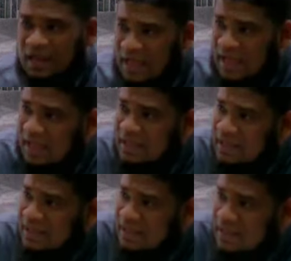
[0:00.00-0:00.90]
Can I
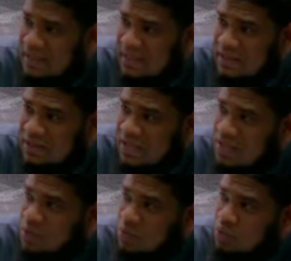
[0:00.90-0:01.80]

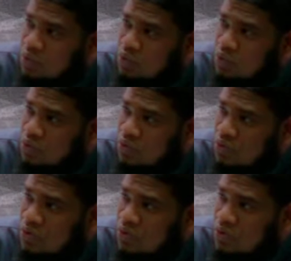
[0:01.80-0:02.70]
take wudu
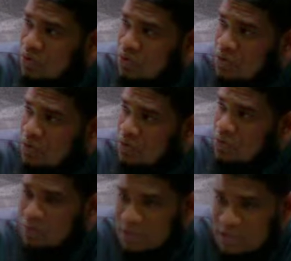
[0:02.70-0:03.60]

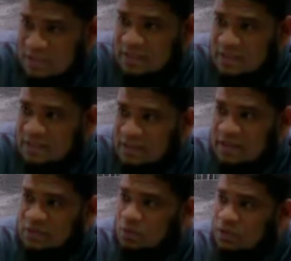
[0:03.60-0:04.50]
with
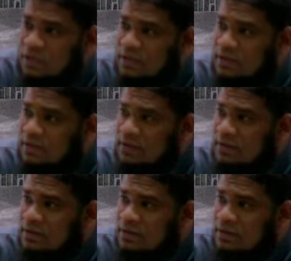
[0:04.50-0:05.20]
that water?